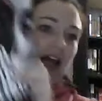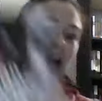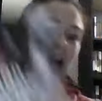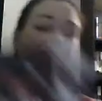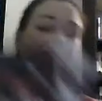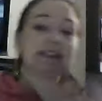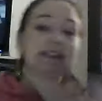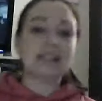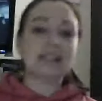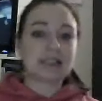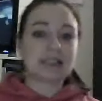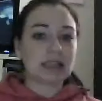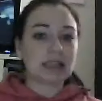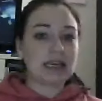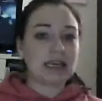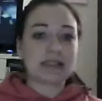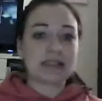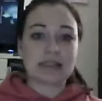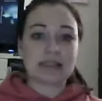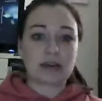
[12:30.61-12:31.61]
This is
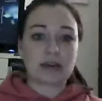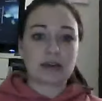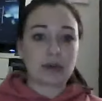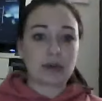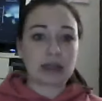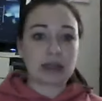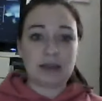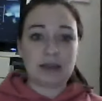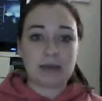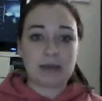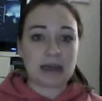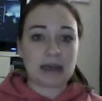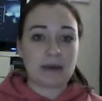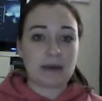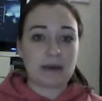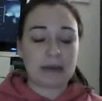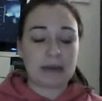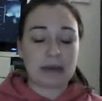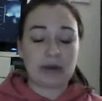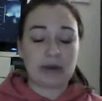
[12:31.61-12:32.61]
easily, quickly
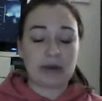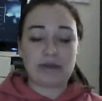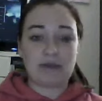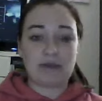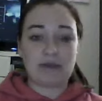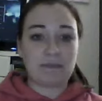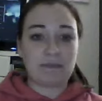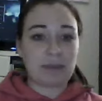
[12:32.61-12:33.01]
becoming one of the